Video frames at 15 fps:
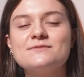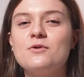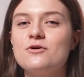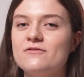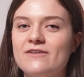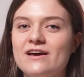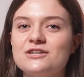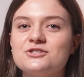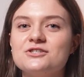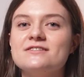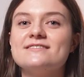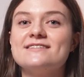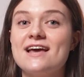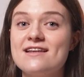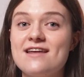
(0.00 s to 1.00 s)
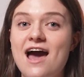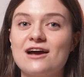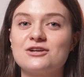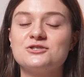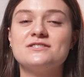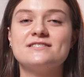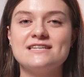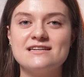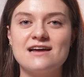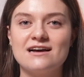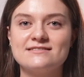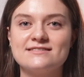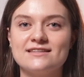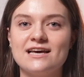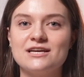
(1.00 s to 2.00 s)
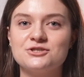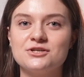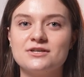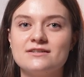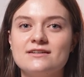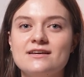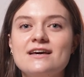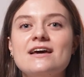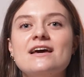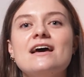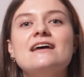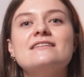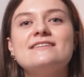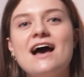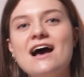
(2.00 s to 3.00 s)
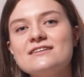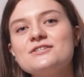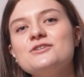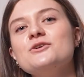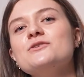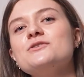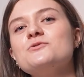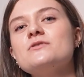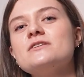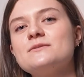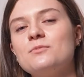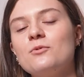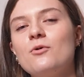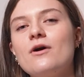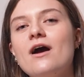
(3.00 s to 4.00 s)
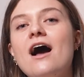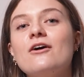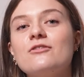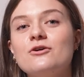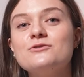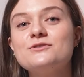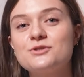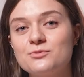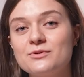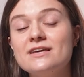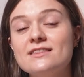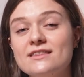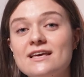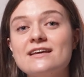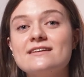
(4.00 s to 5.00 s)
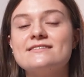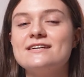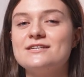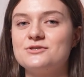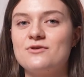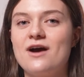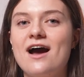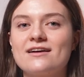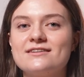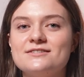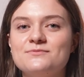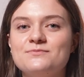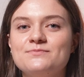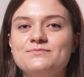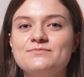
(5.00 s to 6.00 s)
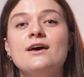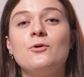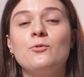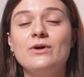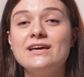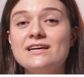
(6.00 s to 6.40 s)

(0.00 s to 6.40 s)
motivations, and actions in isolation. It's asking you to explore how those three things interact. We